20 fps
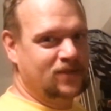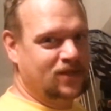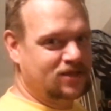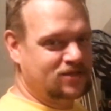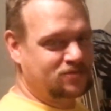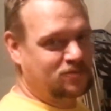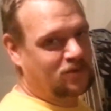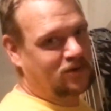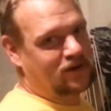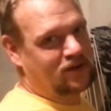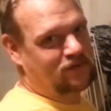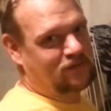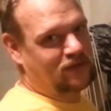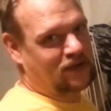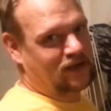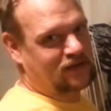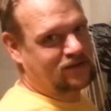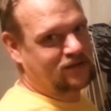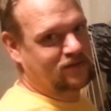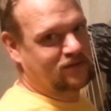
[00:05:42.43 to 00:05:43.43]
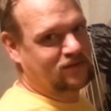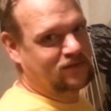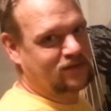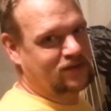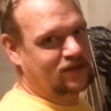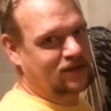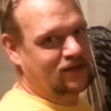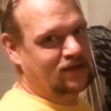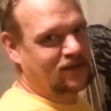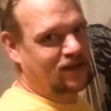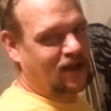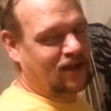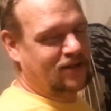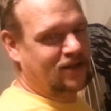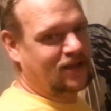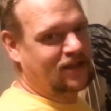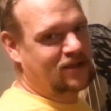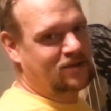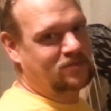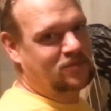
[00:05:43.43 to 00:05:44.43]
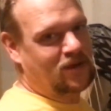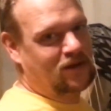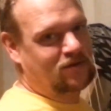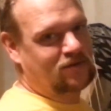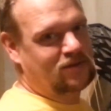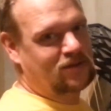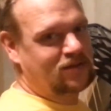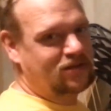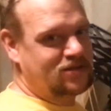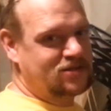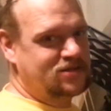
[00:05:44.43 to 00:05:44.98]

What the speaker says: is pretty effective. I like it better than the